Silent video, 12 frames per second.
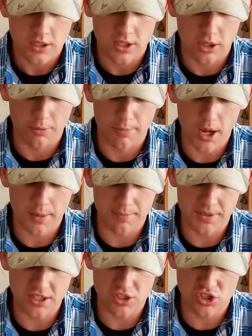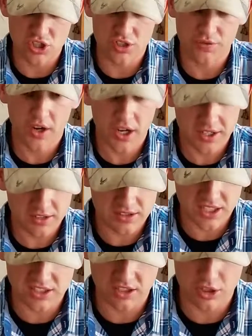It'll pop these just fine.
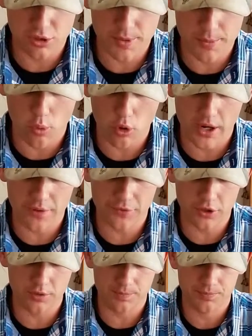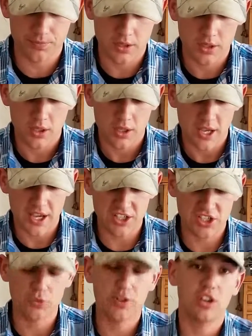Takes a little bit more effort.
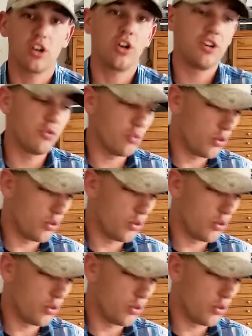As to regard